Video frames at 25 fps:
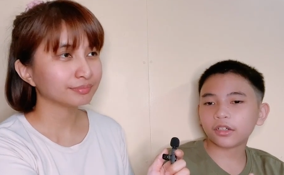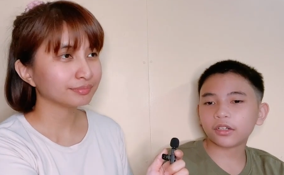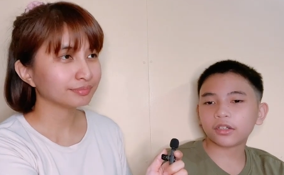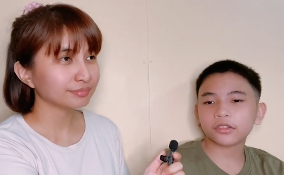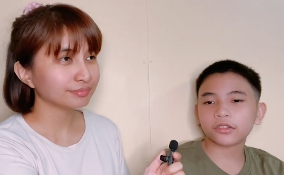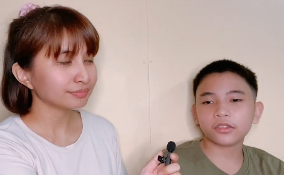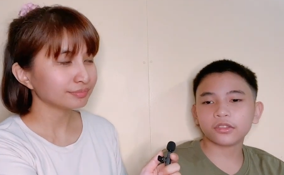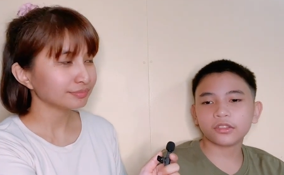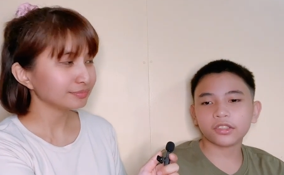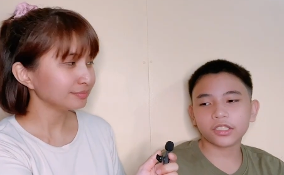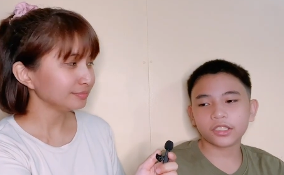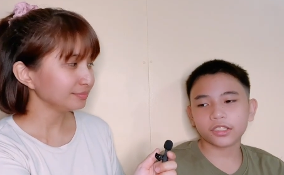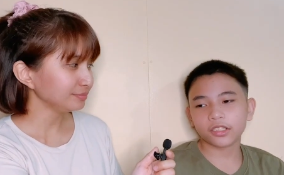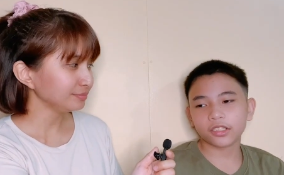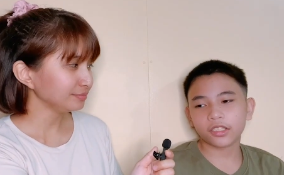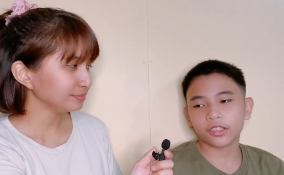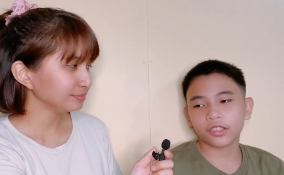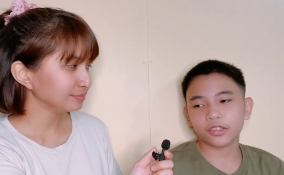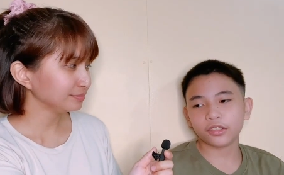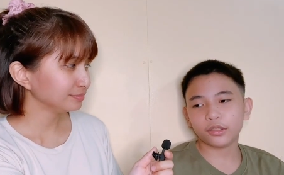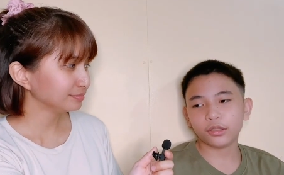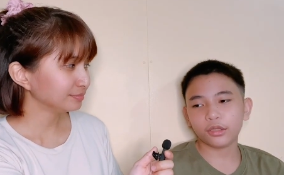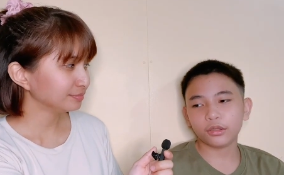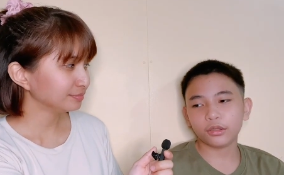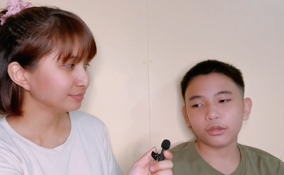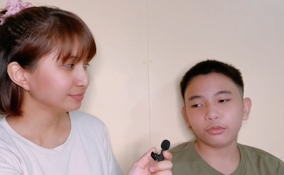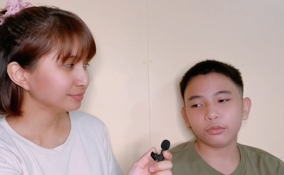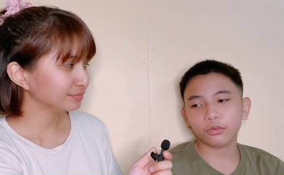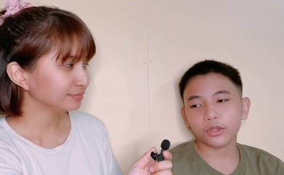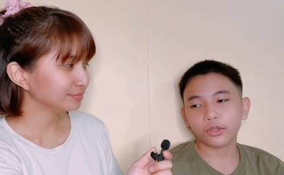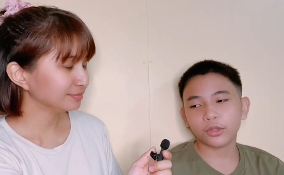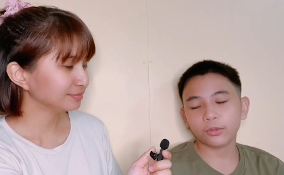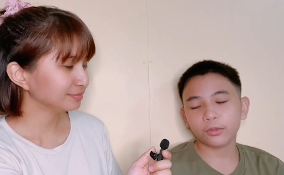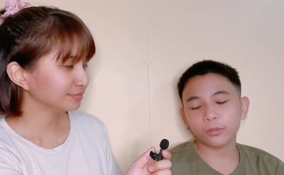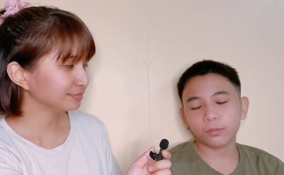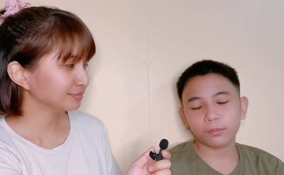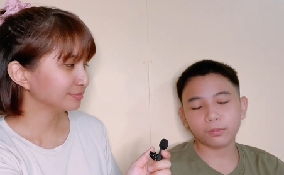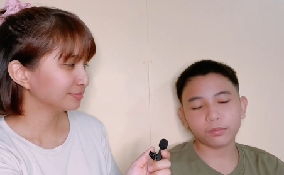Speaker 1: talk to each other,
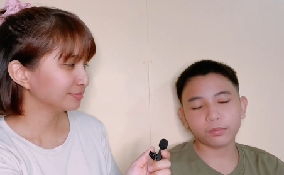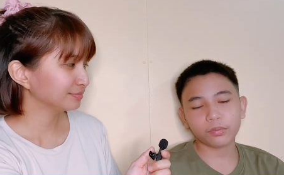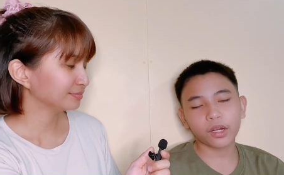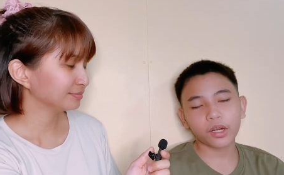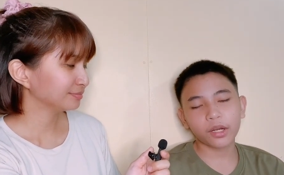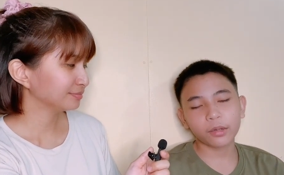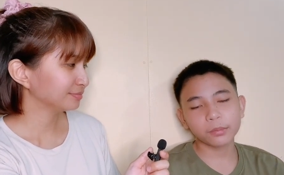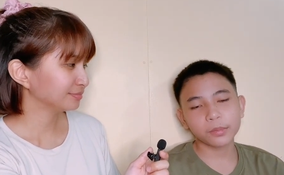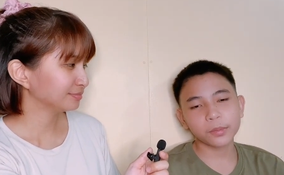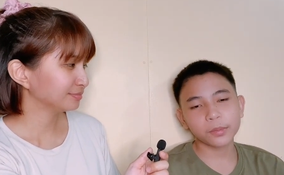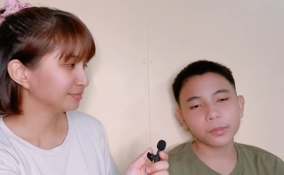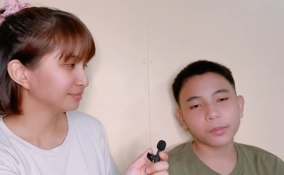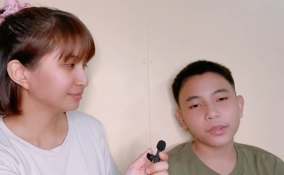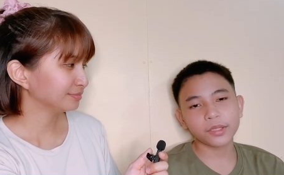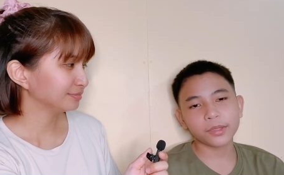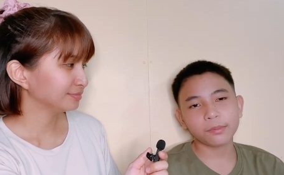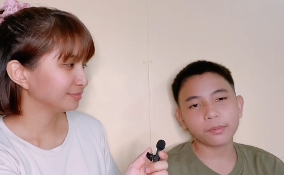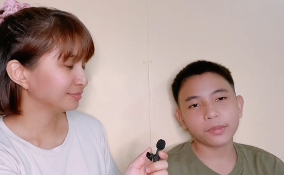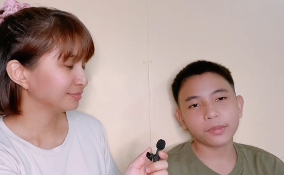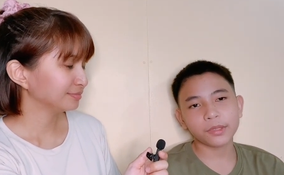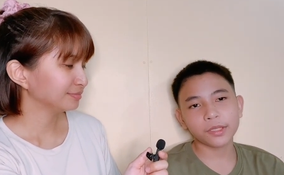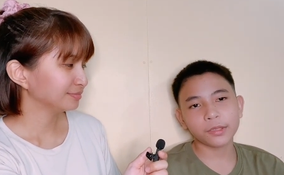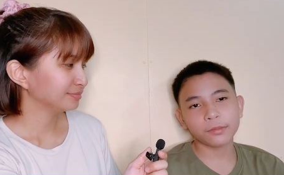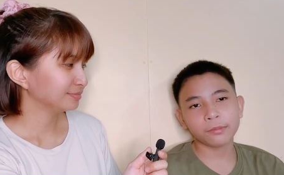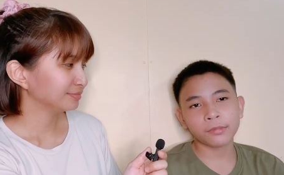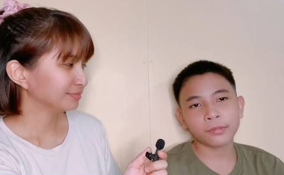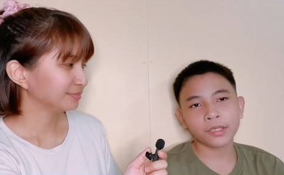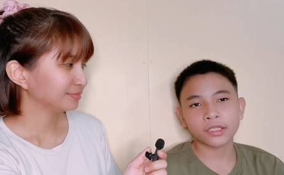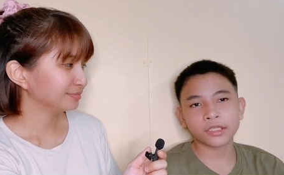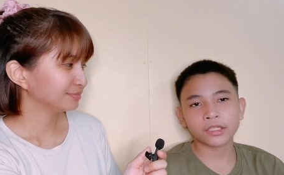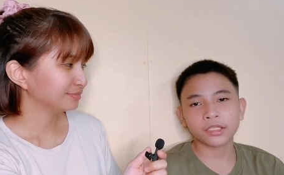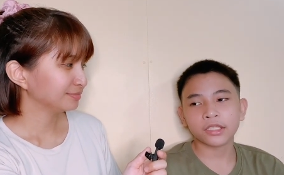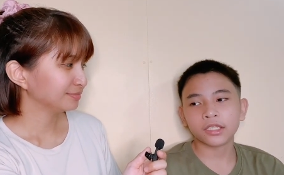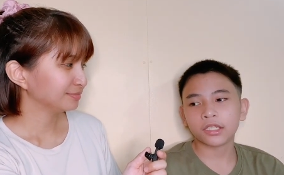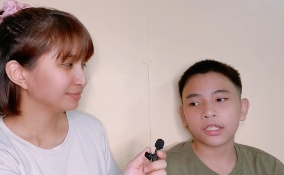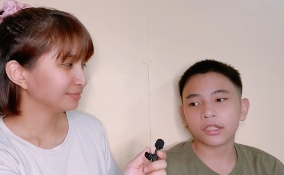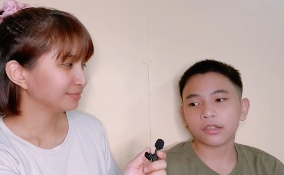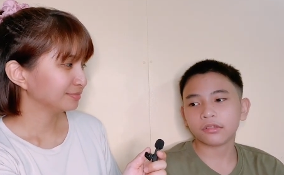we'll probably be
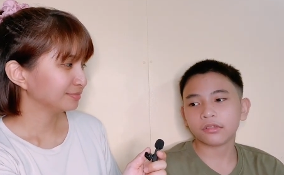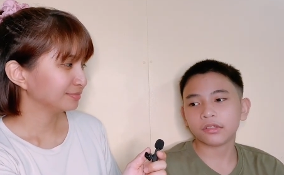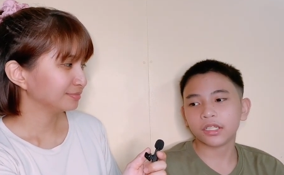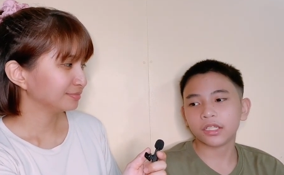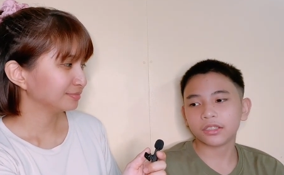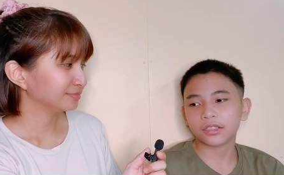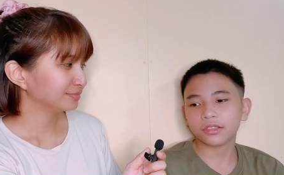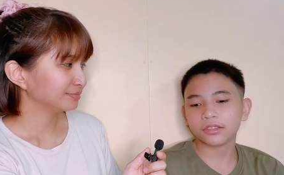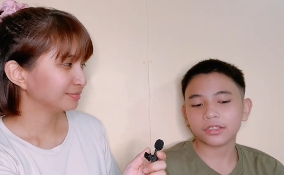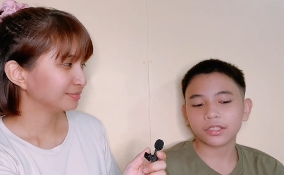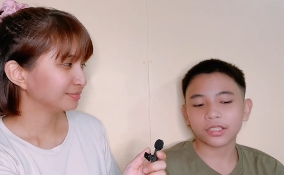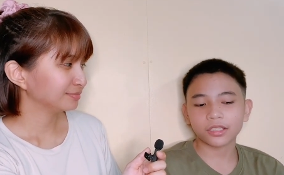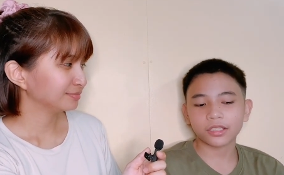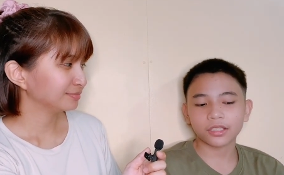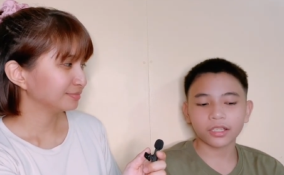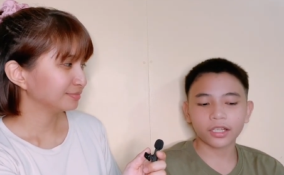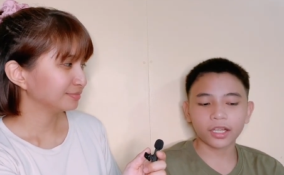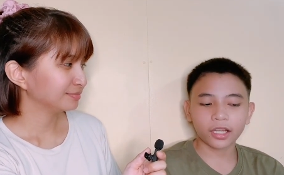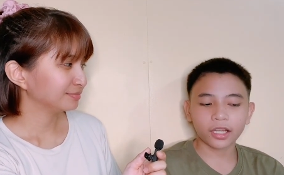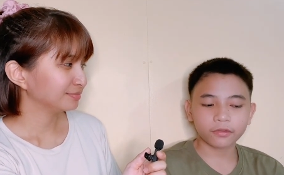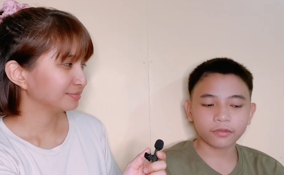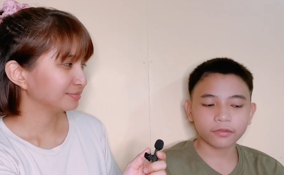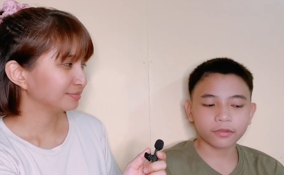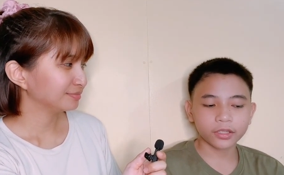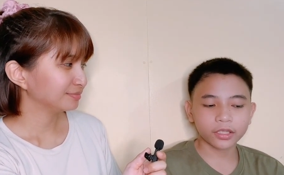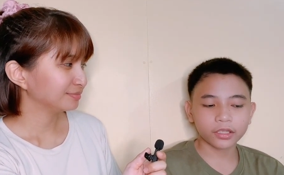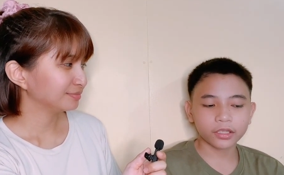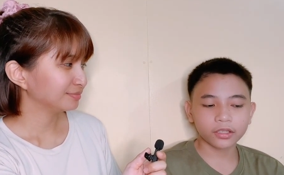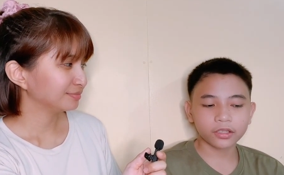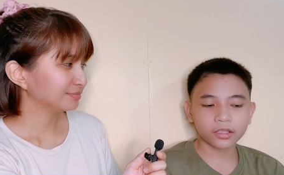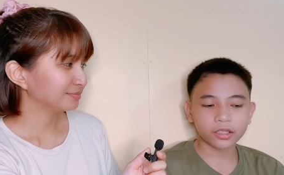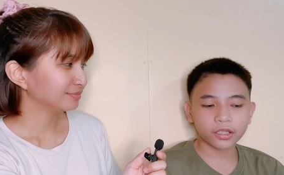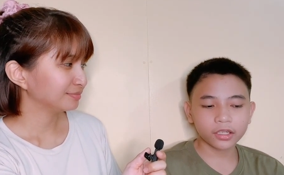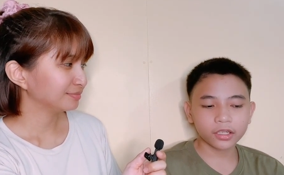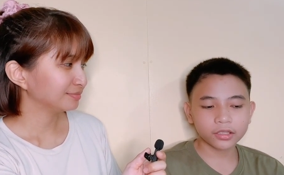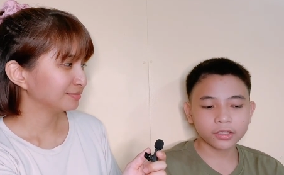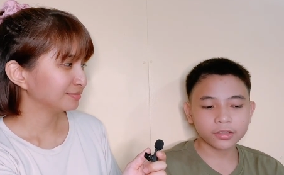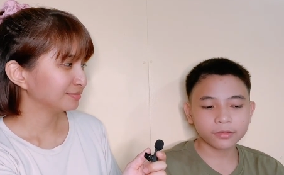messing around and laughing a
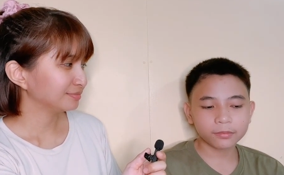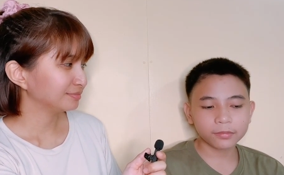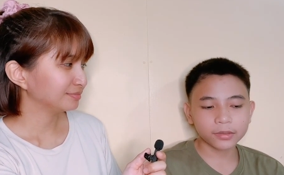lot.